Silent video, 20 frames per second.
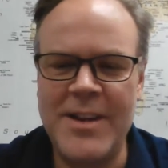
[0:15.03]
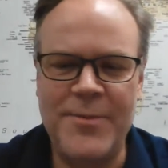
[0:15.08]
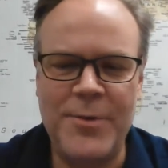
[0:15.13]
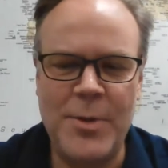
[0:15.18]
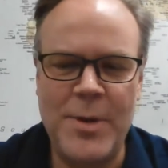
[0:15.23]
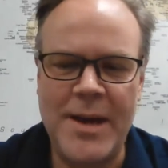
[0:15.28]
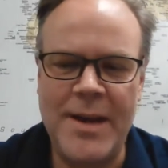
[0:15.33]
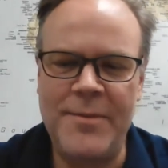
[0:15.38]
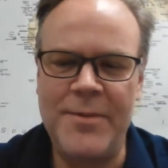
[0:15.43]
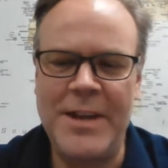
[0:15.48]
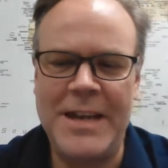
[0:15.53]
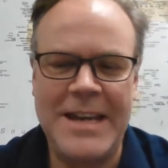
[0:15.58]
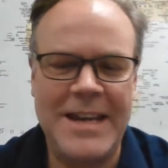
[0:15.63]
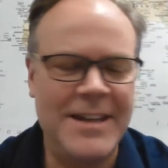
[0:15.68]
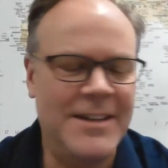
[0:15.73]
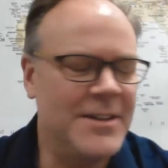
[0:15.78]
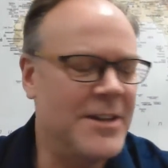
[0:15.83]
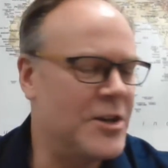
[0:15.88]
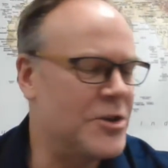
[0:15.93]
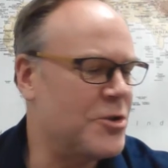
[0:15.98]
If you have any
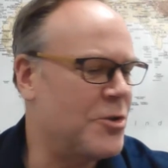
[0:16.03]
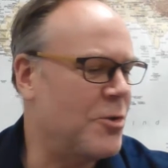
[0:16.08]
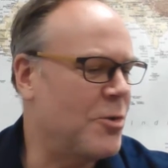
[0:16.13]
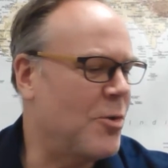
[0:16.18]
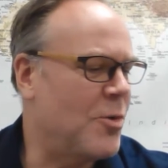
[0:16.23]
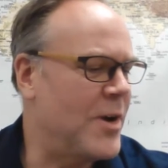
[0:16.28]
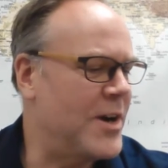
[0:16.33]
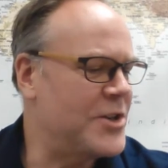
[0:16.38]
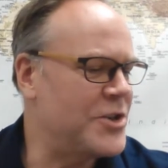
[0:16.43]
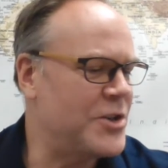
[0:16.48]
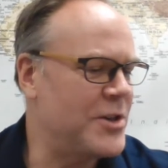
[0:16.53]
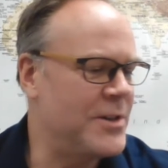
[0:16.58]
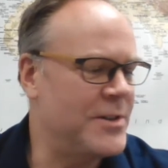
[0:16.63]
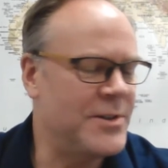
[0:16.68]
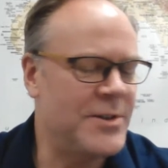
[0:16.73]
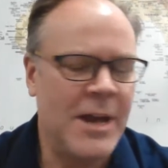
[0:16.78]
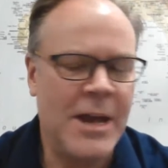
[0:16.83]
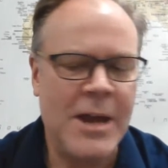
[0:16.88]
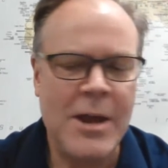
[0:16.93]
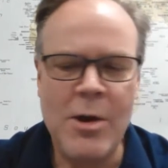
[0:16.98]
additional
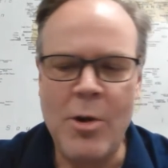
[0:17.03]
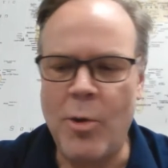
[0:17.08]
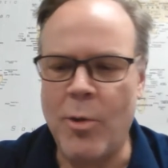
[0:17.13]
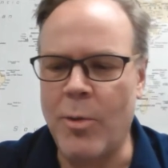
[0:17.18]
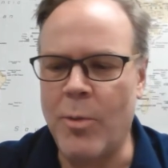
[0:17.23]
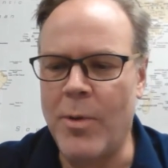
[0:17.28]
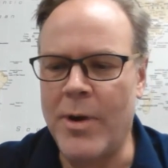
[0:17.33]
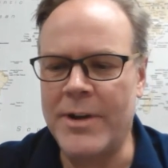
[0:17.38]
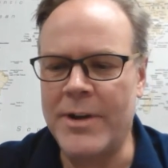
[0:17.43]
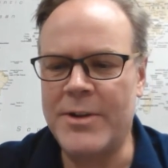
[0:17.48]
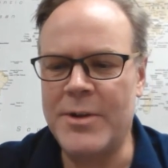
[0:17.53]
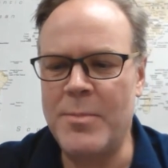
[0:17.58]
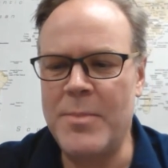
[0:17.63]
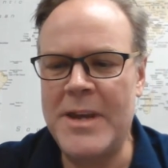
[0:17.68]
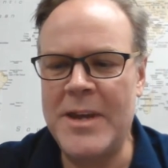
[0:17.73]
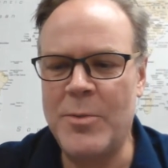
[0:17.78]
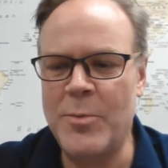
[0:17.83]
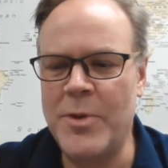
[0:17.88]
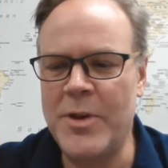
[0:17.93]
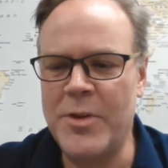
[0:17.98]
questions or want to
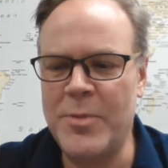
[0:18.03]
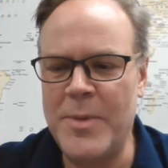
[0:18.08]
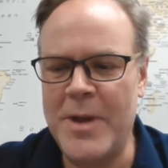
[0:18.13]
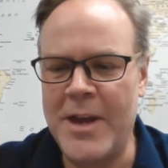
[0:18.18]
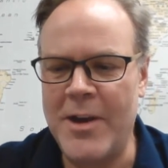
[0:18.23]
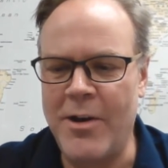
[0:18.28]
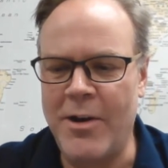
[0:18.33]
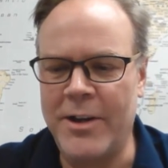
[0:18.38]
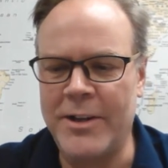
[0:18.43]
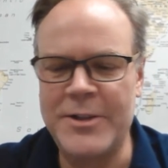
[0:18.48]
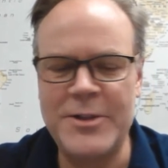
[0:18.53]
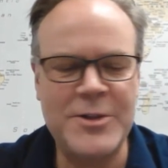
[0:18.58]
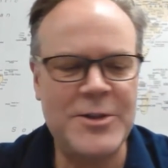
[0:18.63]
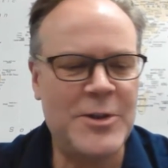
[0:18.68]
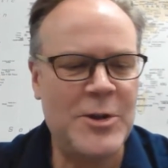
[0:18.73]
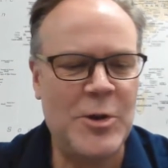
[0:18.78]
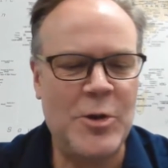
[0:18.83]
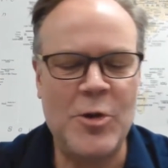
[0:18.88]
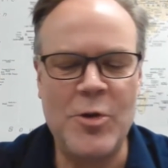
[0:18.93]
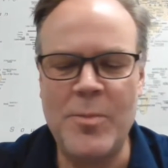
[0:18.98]
meet with me on
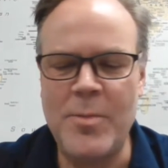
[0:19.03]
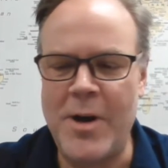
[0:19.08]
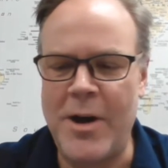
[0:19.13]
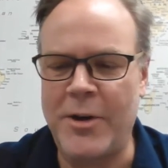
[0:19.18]
Zoom,